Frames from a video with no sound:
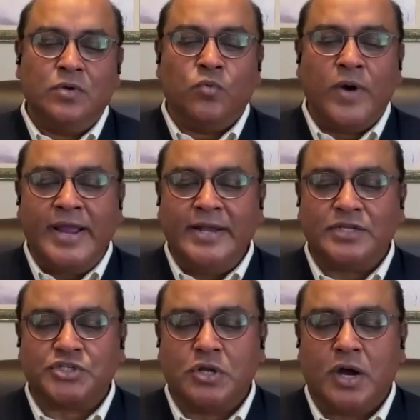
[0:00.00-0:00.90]
Why
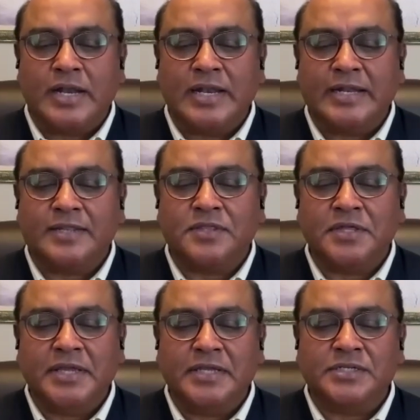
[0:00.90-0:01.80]
does God let
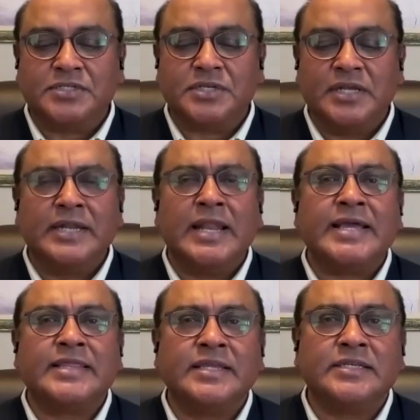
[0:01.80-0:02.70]
things
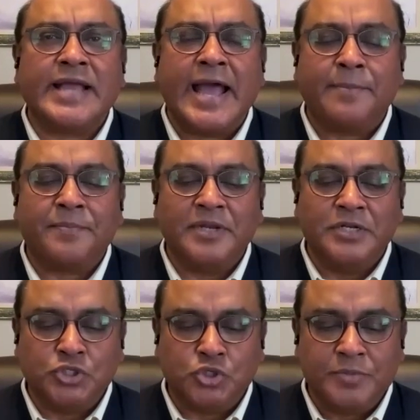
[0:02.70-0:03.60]
like this
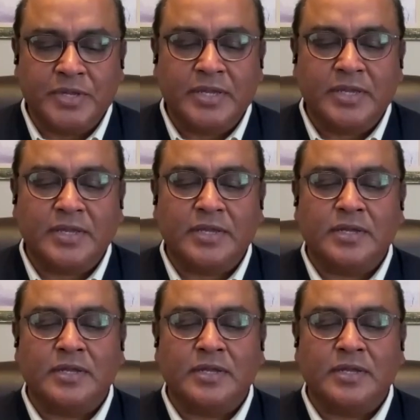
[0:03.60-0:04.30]
happen to me?